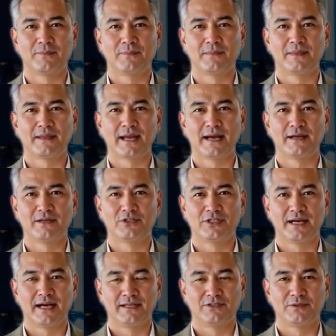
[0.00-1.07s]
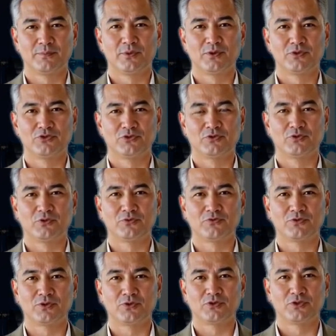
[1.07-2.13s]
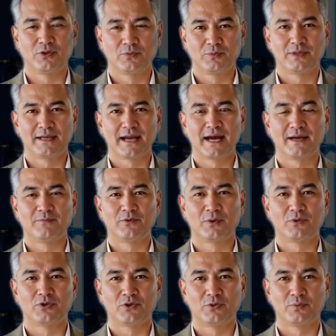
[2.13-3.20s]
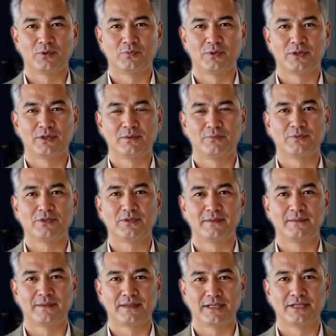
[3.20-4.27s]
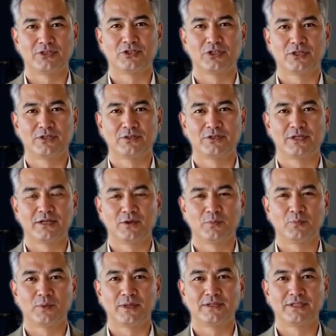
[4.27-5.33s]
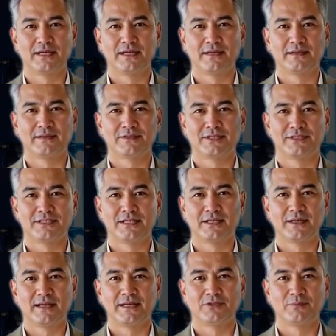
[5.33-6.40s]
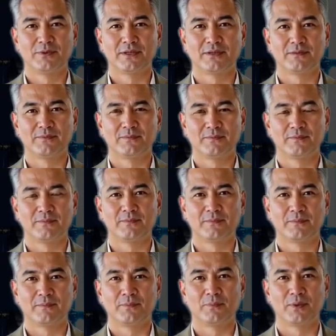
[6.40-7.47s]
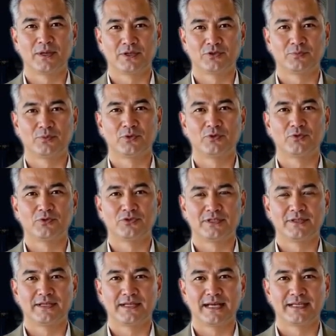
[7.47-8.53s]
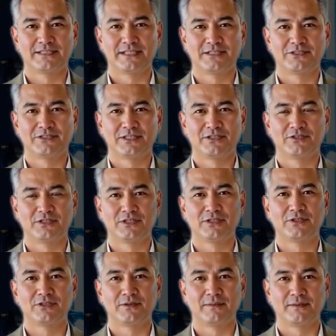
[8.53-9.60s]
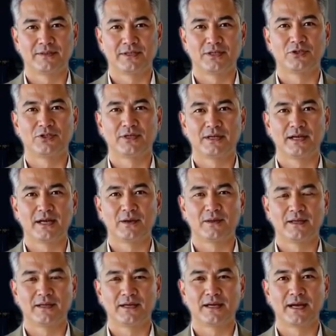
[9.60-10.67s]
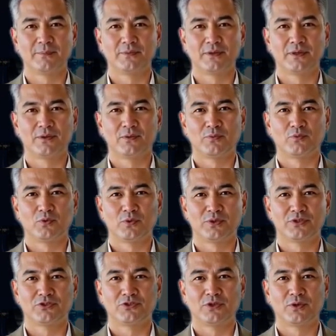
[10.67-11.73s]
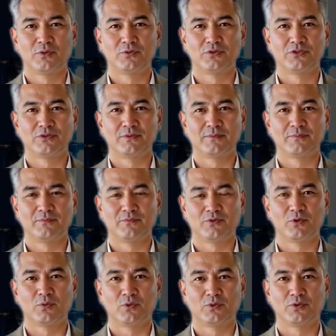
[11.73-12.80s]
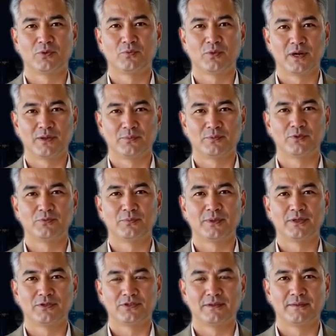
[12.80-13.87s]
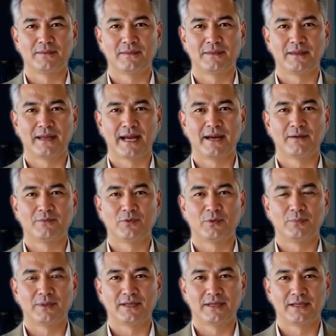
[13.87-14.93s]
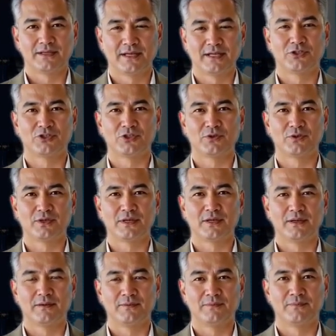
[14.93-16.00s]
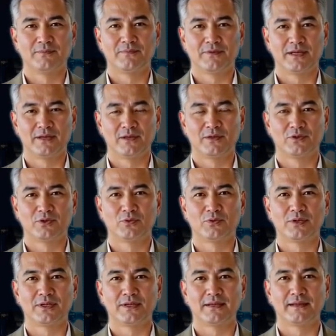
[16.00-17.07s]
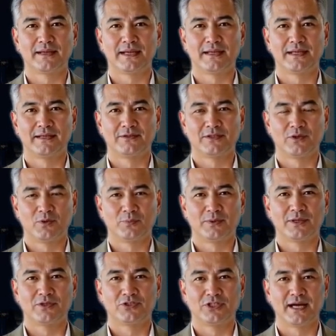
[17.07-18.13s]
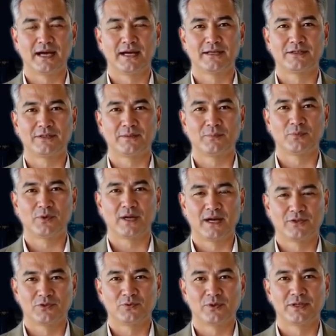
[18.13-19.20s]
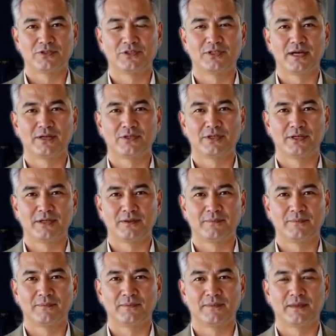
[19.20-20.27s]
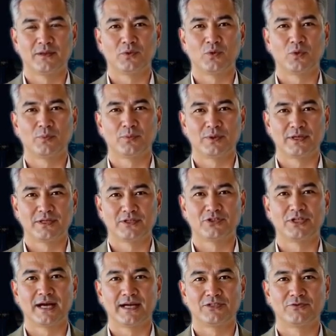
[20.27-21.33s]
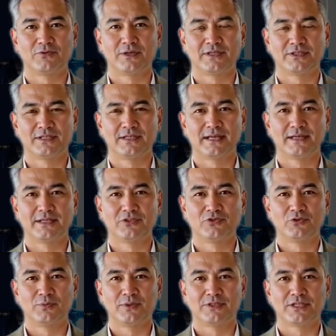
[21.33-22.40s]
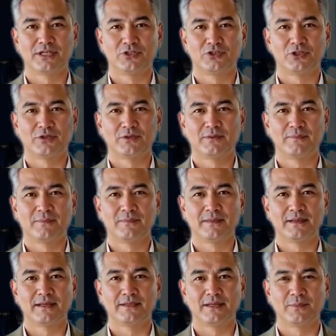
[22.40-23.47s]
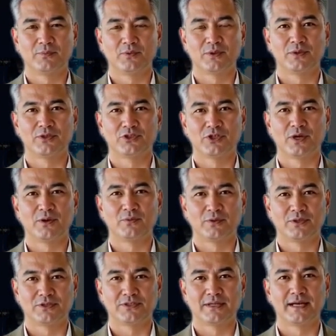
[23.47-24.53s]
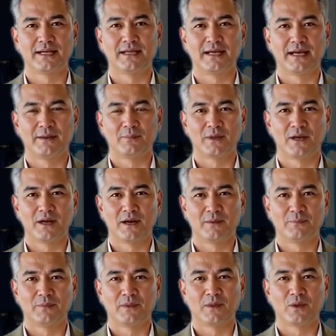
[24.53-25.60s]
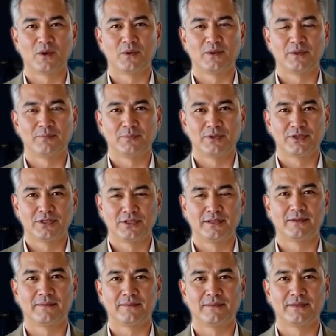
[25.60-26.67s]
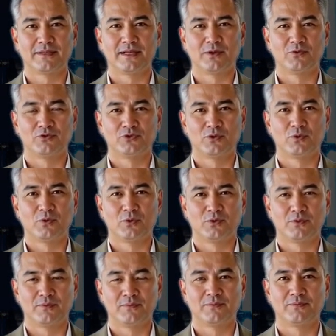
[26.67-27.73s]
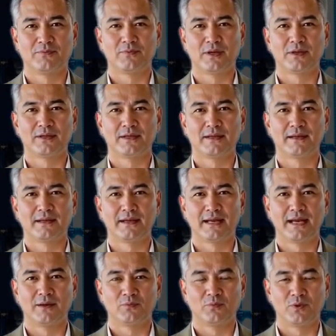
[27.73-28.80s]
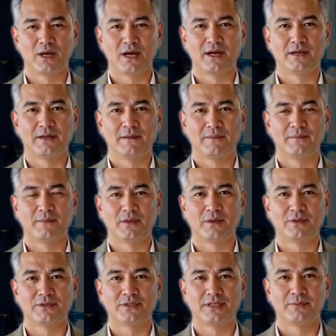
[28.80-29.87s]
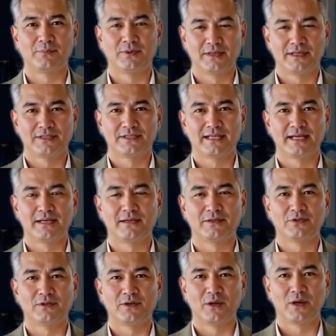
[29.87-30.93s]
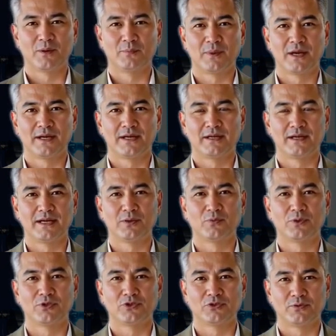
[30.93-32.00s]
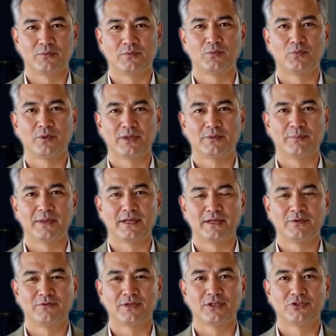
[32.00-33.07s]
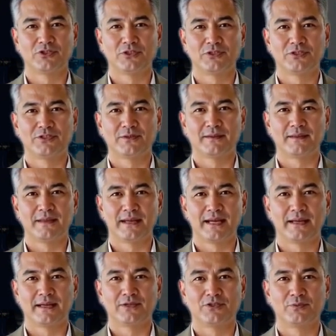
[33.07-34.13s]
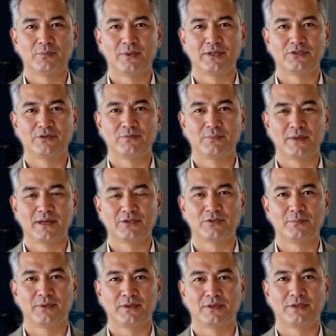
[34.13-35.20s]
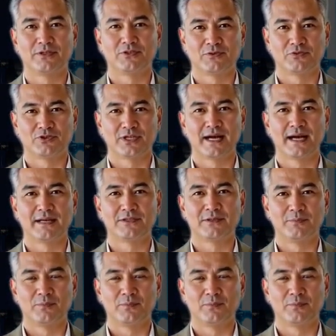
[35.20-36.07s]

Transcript: Latin jazz emerged through fusion with Afro-Cuban rhythms, e.g. Tito Puente, Dizzy Gillespie. British blues in the 1960s, e.g. Eric Clapton, Rolling Stones, fueled the rock movement. Afrobeat in Nigeria, Fela Kuti, and Ethiopian jazz, Mulatu Astatke, incorporated jazz phrasing and instrumentation. Contemporary genres like hip-hop, R&B, neo-soul, funk, and rock are deeply indebted to the harmonic language, rhythmic innovations, and expressive possibilities of jazz and